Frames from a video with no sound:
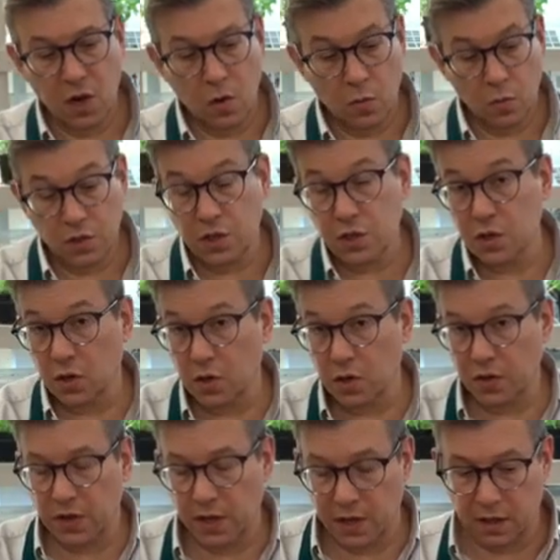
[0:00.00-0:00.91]
which is a
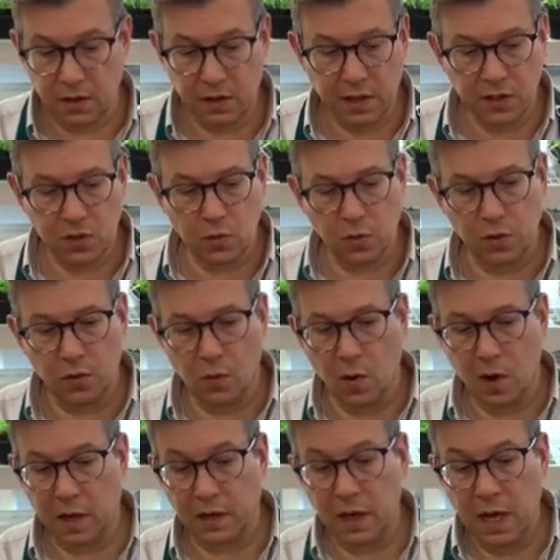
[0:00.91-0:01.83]
good thing. That's what you
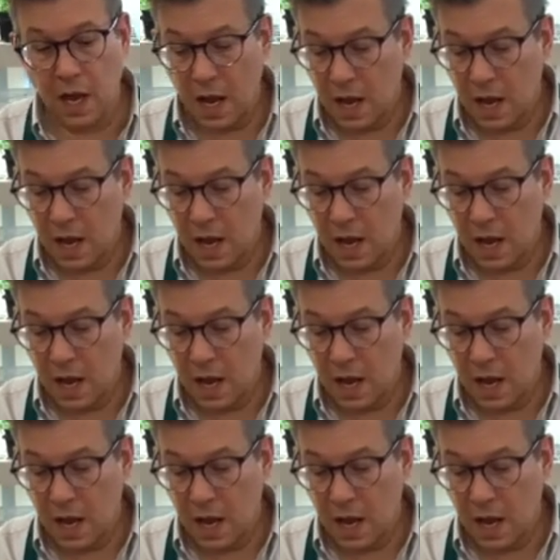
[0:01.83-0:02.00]
want.